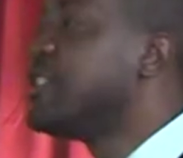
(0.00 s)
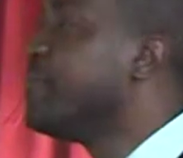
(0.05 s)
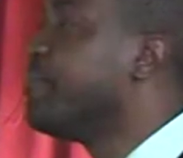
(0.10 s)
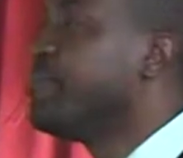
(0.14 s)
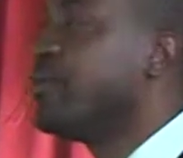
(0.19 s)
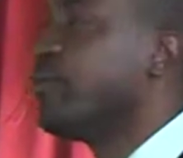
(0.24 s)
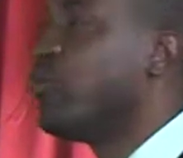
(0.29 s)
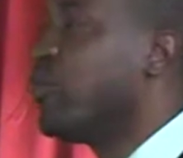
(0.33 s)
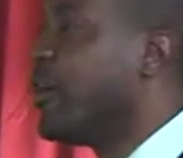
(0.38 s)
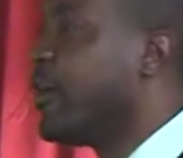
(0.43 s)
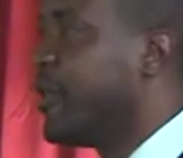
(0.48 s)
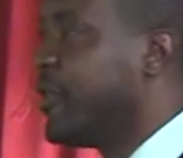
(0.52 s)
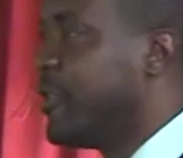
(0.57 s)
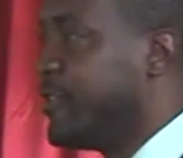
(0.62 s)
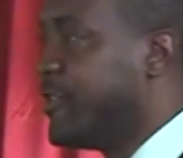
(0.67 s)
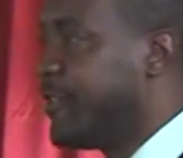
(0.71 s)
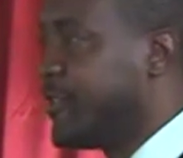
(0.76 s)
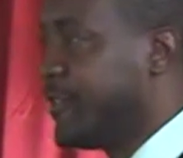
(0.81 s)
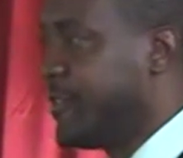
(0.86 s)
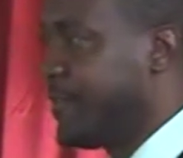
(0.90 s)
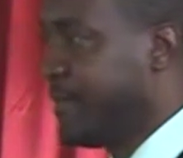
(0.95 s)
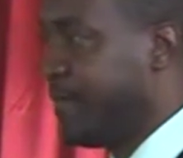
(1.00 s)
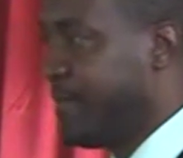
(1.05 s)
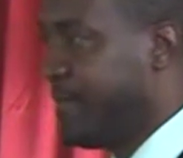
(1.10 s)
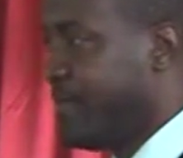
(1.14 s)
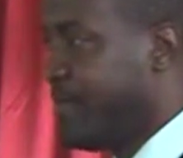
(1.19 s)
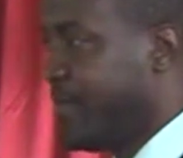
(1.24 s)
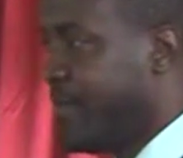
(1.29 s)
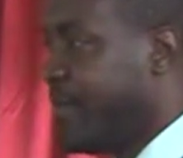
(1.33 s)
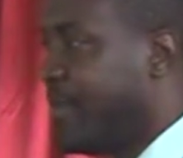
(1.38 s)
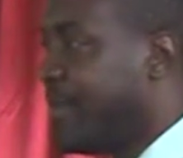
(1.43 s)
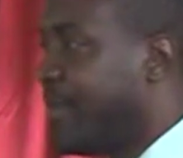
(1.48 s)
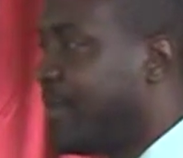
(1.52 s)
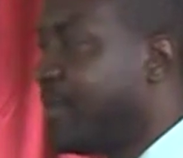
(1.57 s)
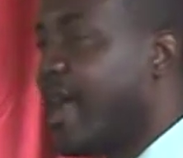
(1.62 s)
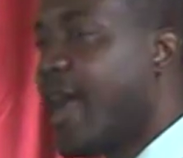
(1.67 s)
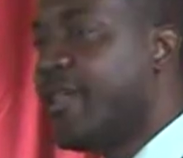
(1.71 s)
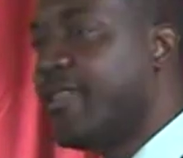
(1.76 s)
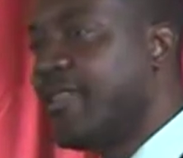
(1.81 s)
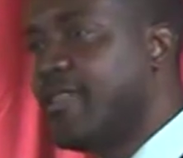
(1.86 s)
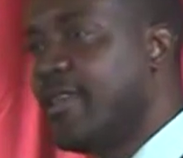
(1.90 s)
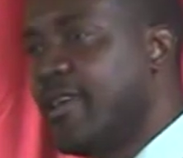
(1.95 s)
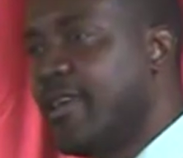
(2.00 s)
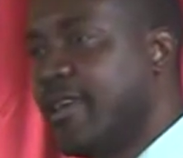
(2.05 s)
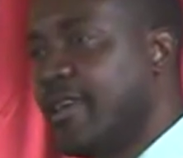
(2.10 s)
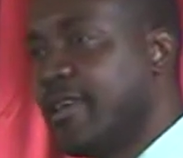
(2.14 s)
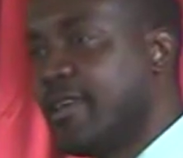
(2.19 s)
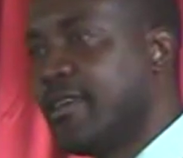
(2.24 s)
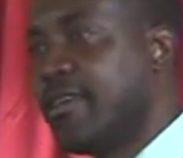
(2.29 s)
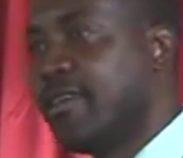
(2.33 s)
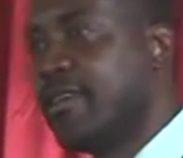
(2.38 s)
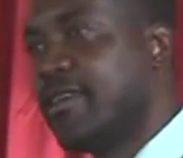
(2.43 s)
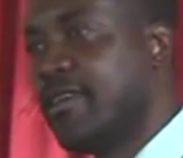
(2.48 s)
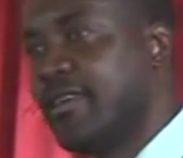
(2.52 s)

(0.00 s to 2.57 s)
simple words that I think